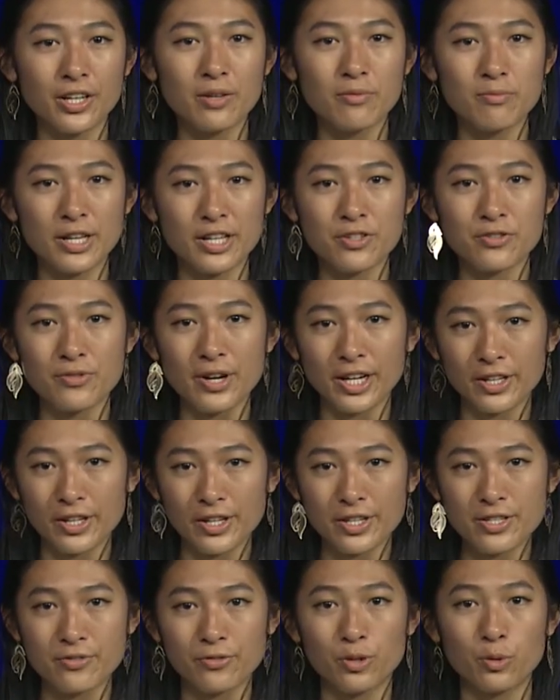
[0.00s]
and mixed
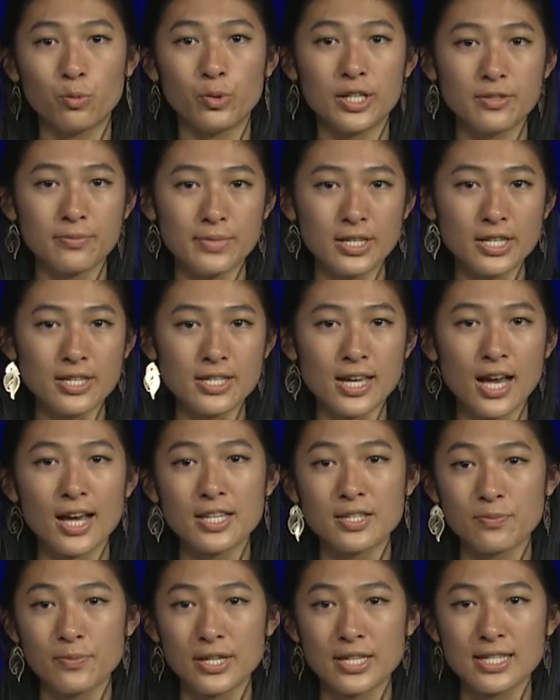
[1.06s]
records for Windmills,
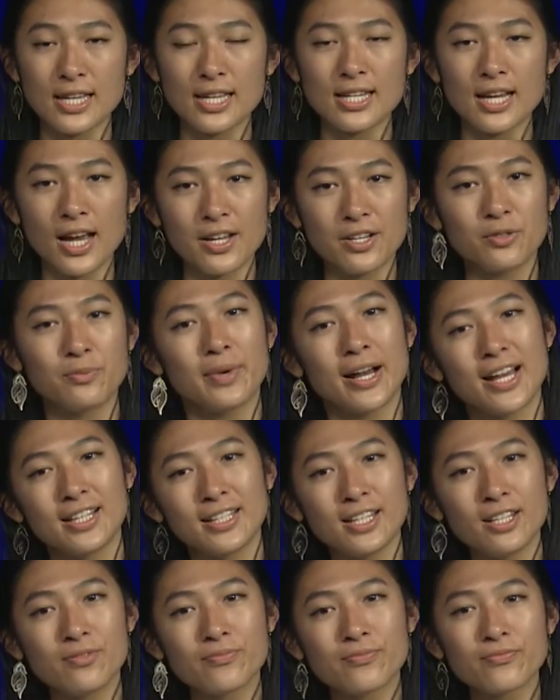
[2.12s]
Husbands, and Idle
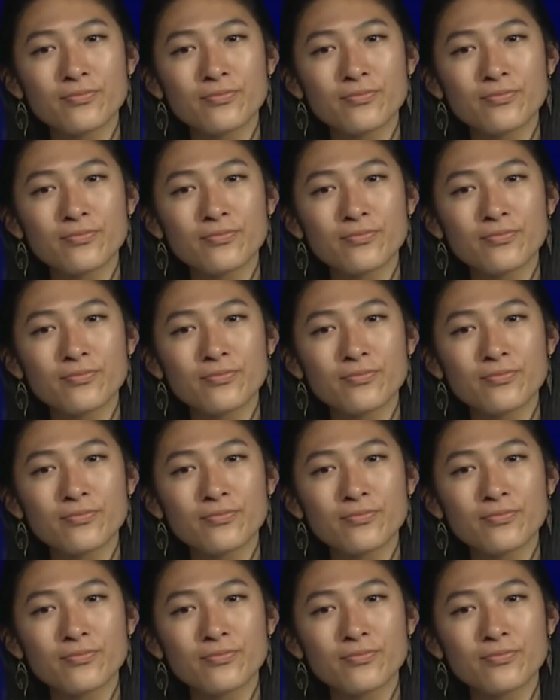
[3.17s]
Pilot.